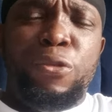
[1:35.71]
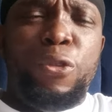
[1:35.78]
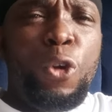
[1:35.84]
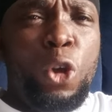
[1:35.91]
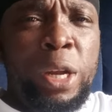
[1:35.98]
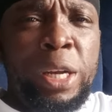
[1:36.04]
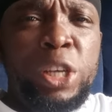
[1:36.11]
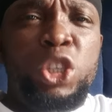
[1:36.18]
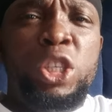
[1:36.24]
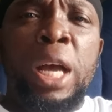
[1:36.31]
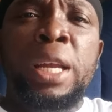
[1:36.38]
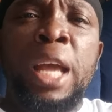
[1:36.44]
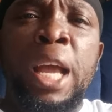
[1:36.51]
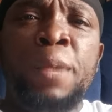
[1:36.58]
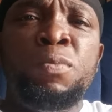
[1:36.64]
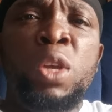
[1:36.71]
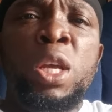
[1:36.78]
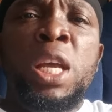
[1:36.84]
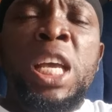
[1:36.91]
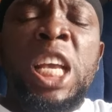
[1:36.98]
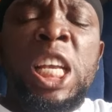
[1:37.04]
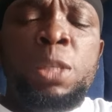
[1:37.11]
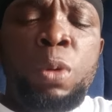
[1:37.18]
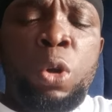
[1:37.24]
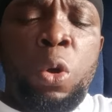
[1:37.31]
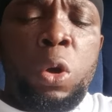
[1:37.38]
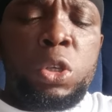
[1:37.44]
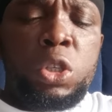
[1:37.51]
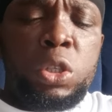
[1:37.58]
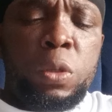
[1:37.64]
following the channel, is
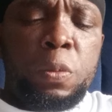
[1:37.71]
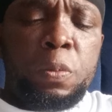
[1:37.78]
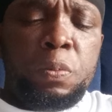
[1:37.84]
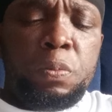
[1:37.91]
because